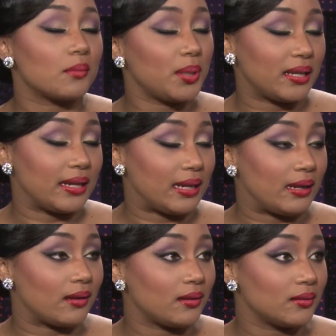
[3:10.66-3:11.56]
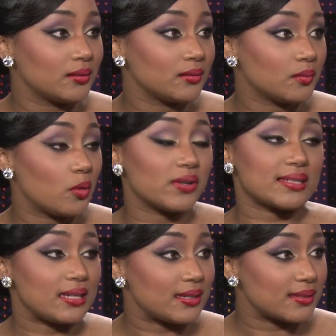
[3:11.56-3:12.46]
playing
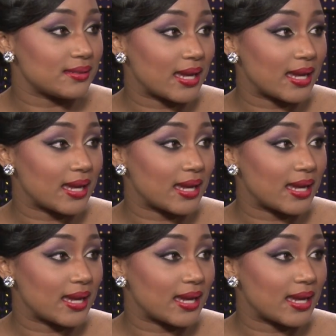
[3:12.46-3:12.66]
overseas,